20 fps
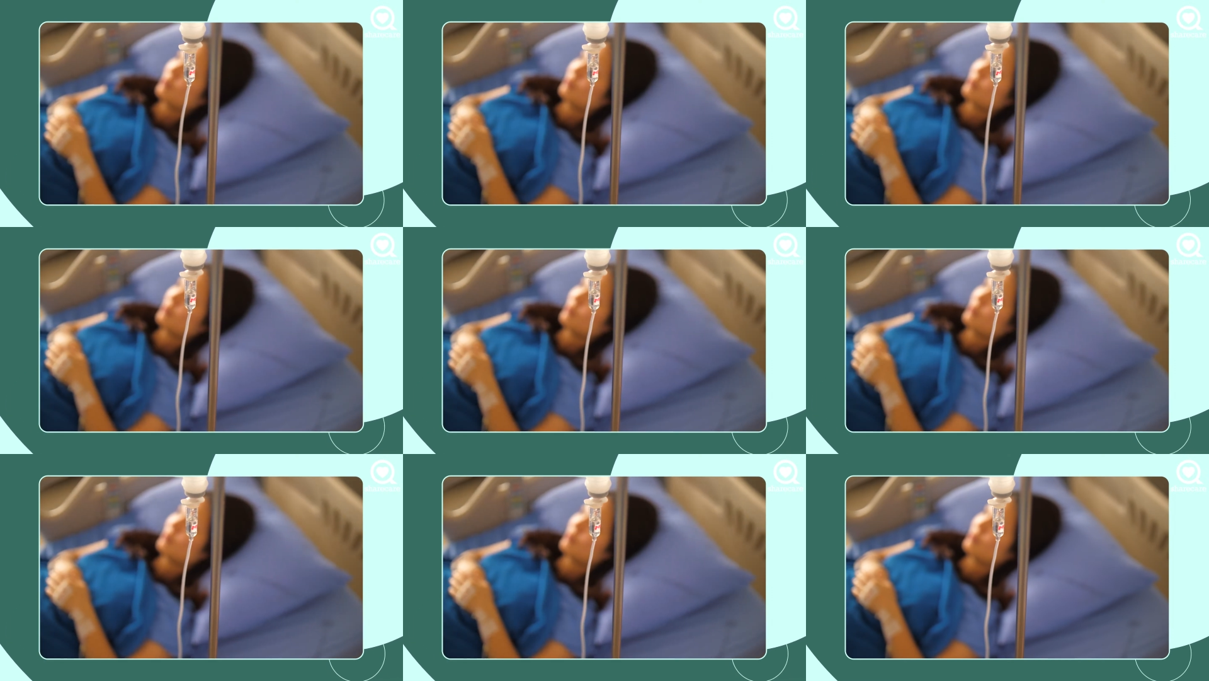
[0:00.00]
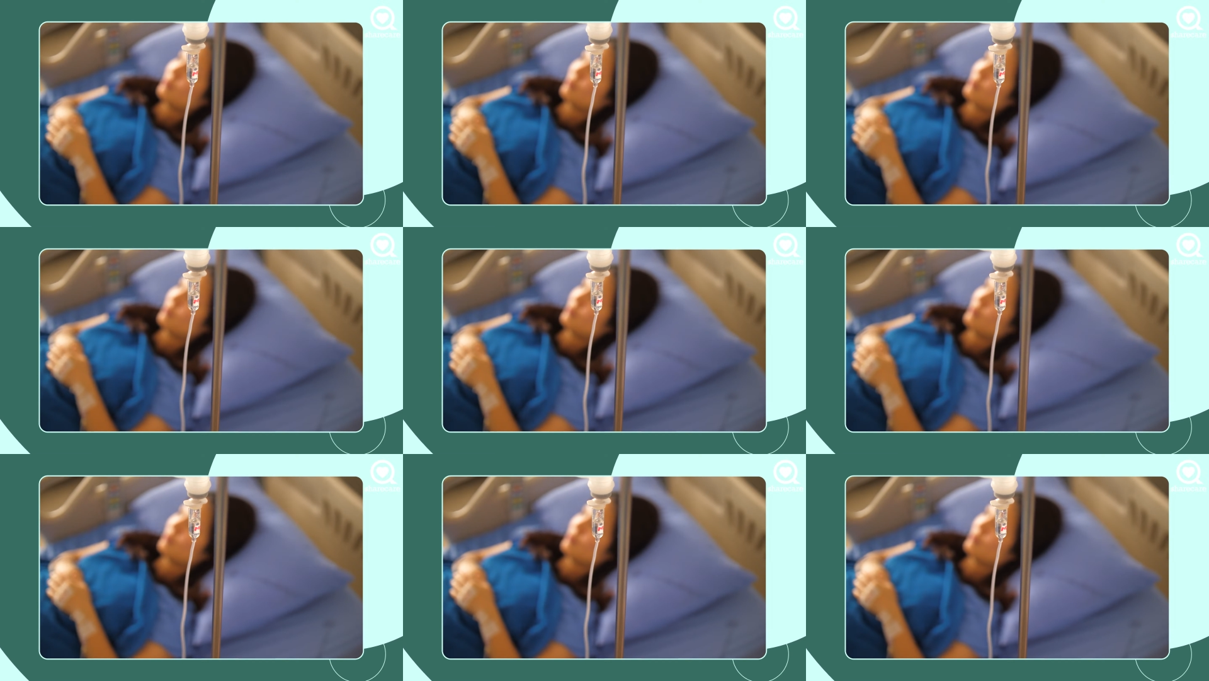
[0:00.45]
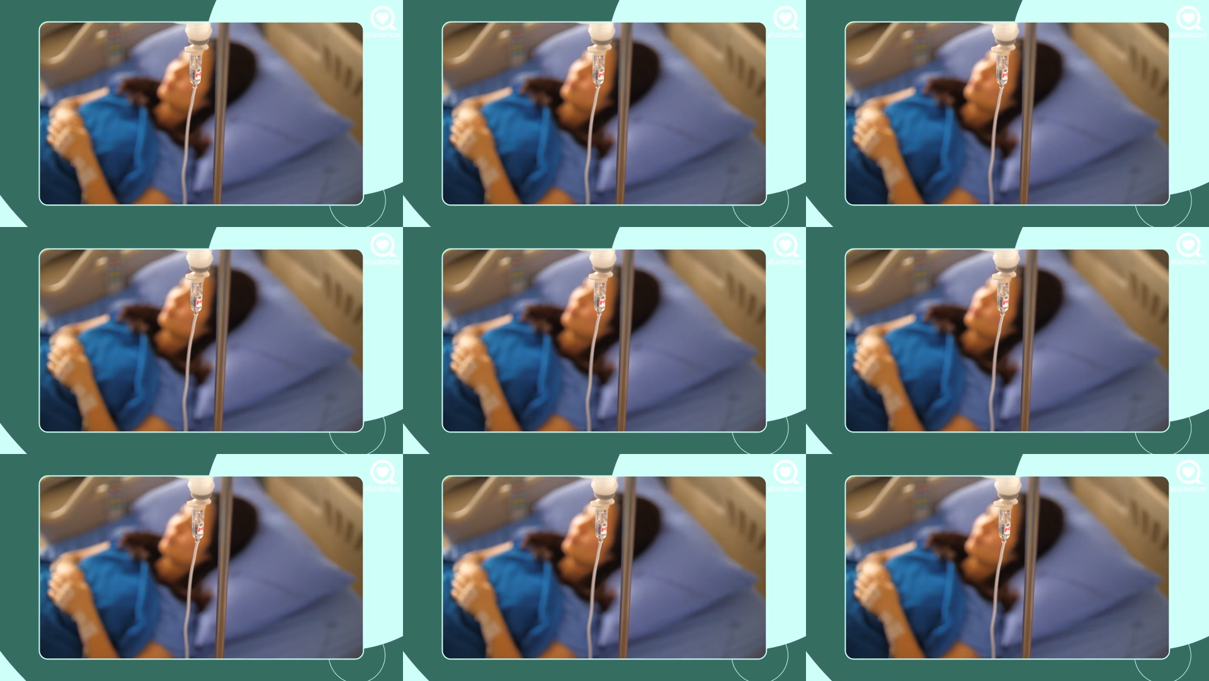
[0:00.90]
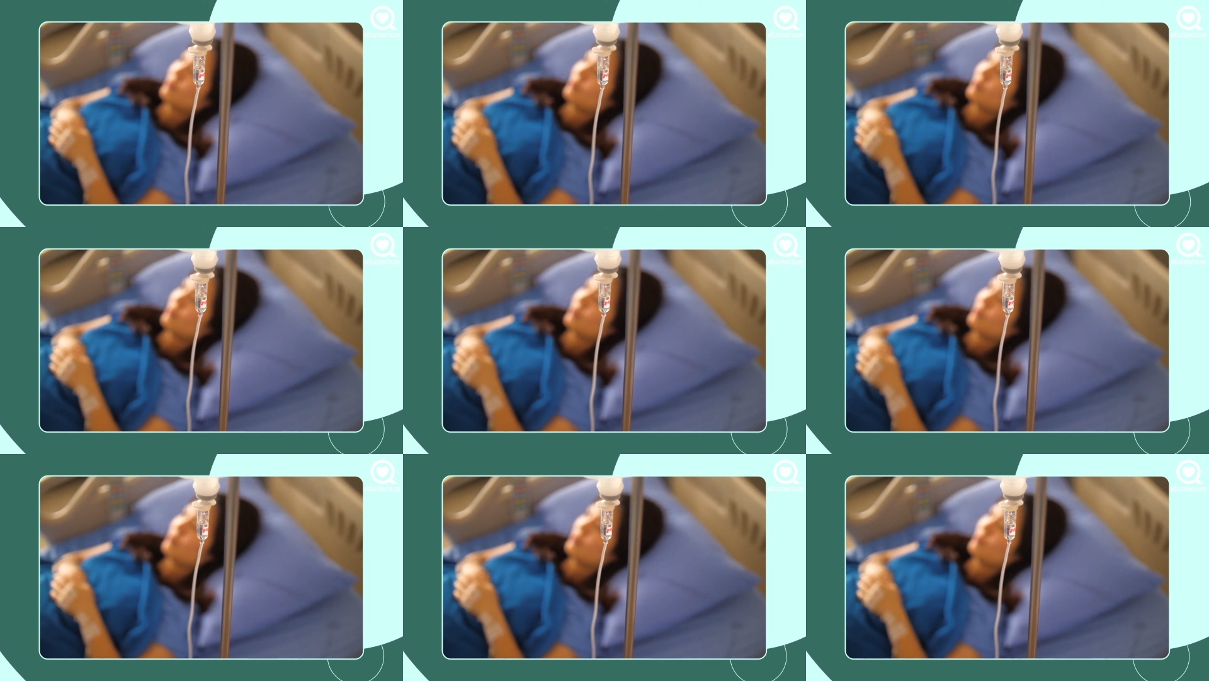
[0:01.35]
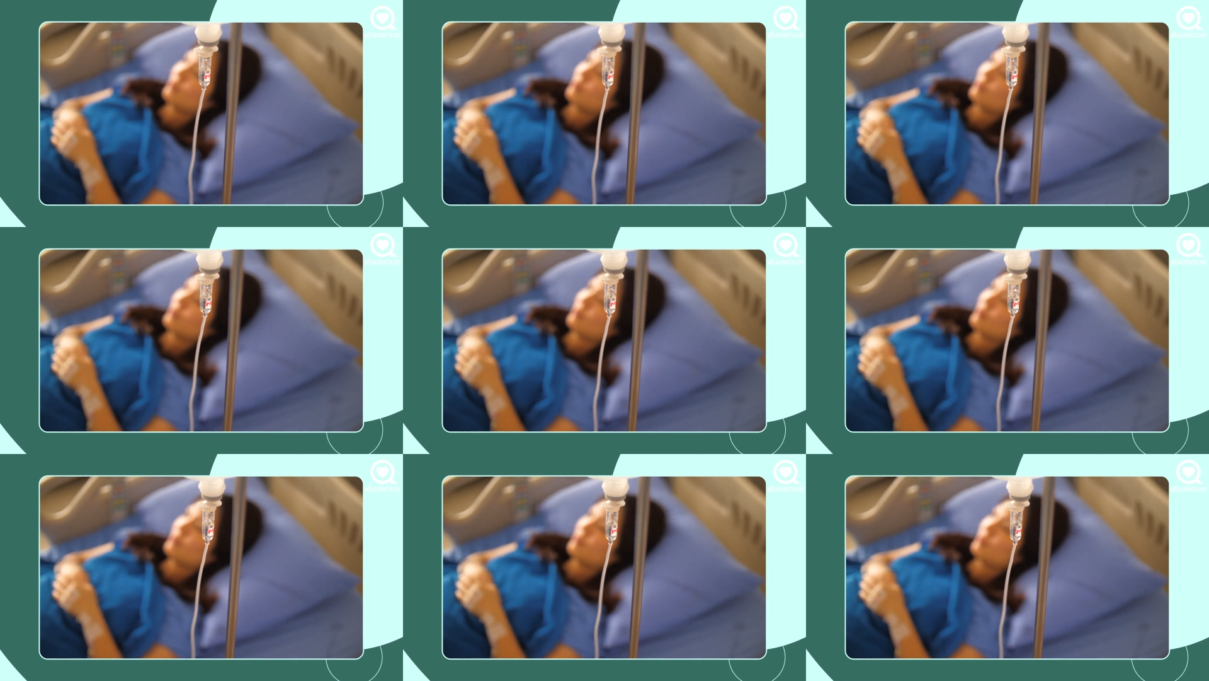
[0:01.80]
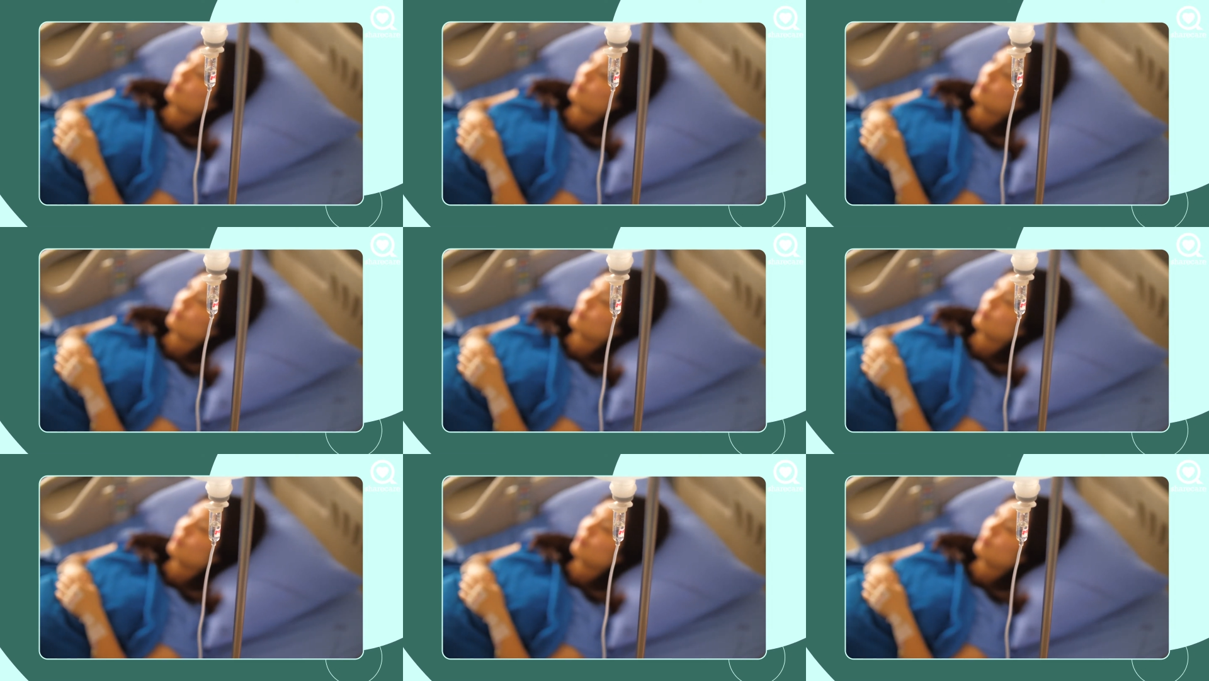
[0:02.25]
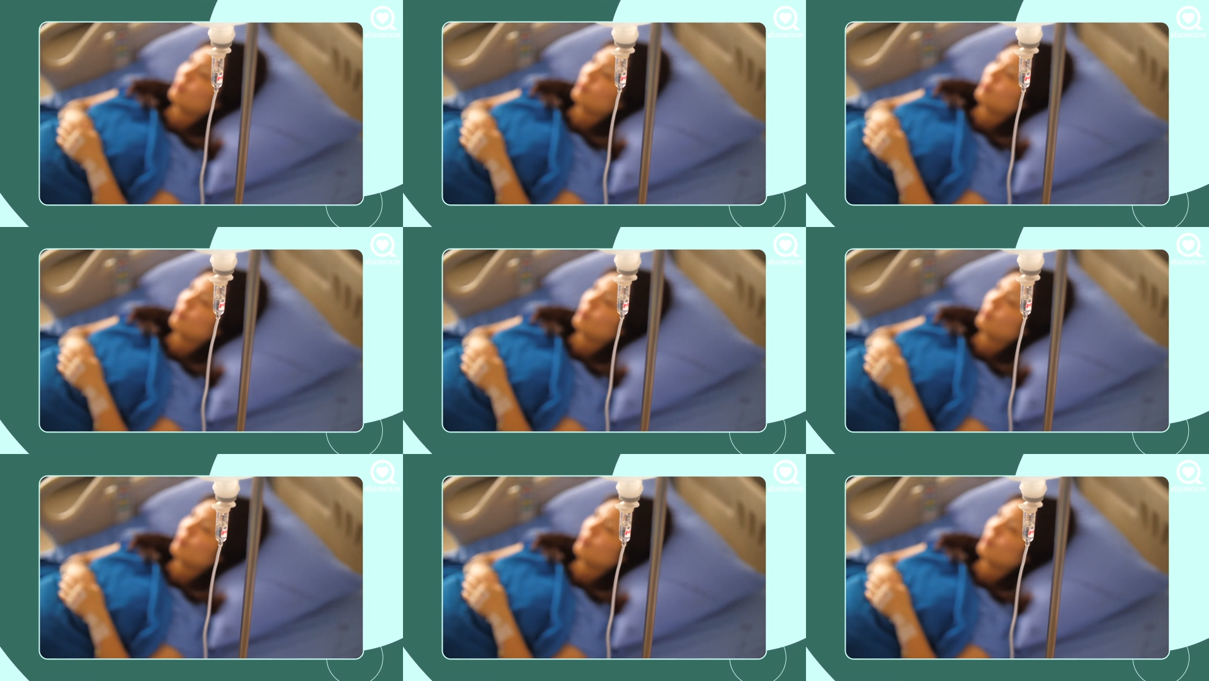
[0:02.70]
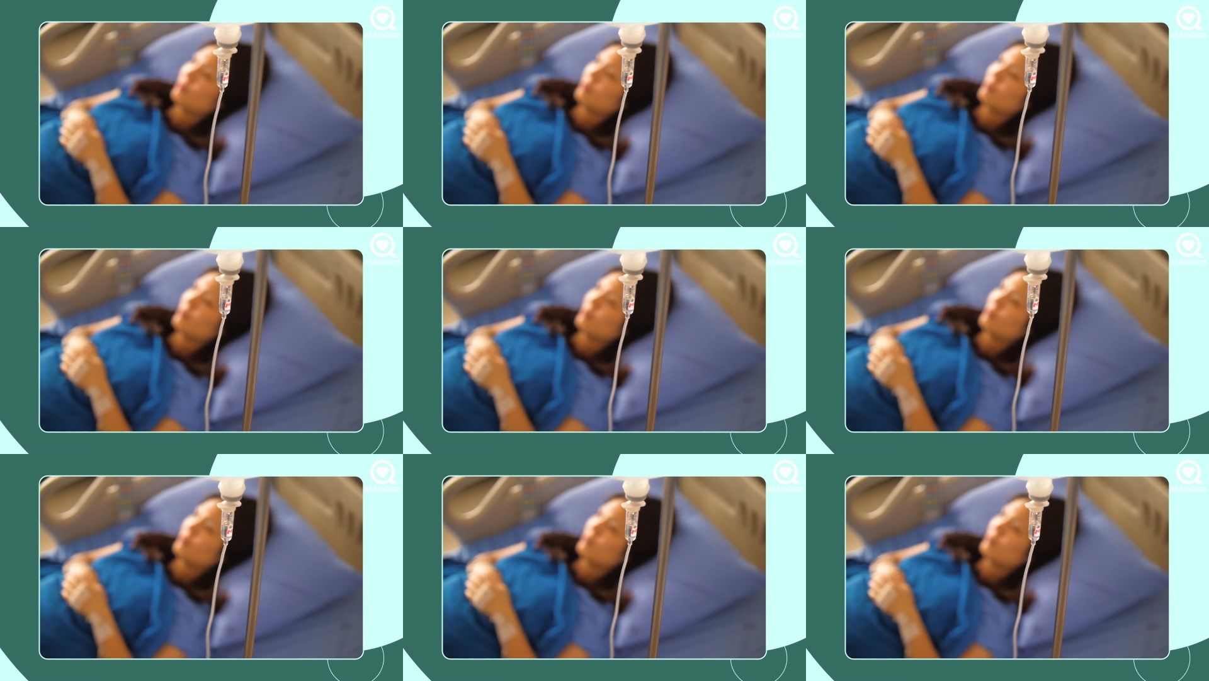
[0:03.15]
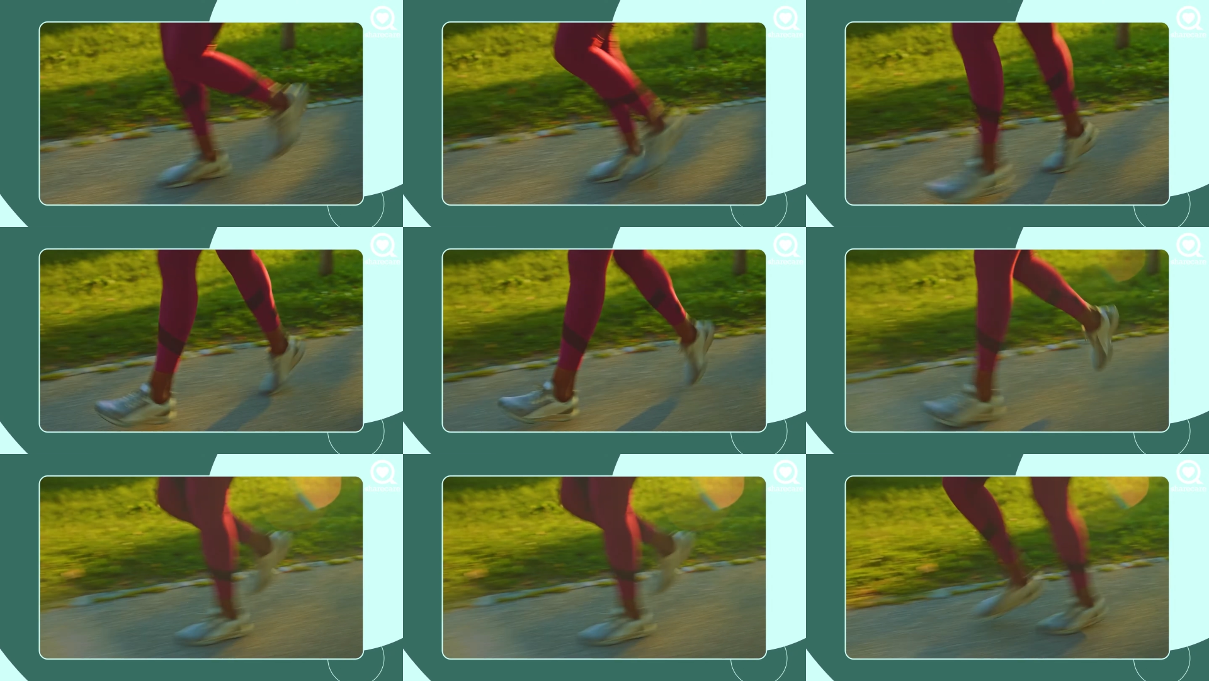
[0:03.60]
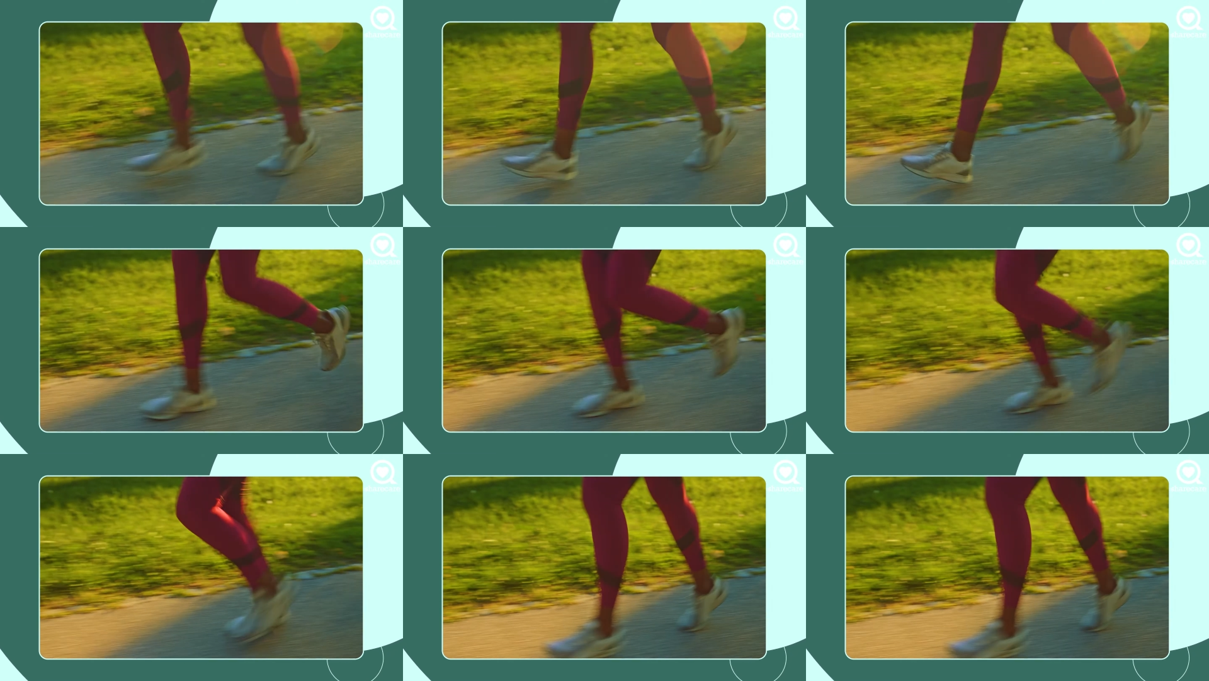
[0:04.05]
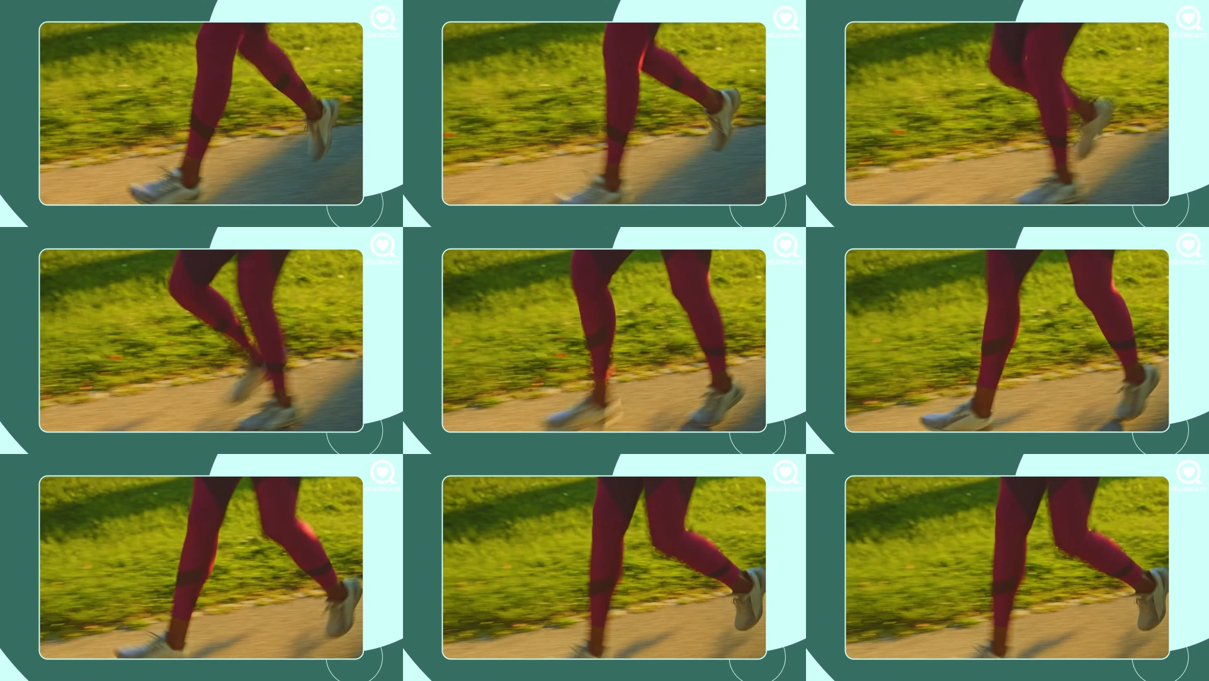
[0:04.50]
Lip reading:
No face is visible, so there are no lips to read.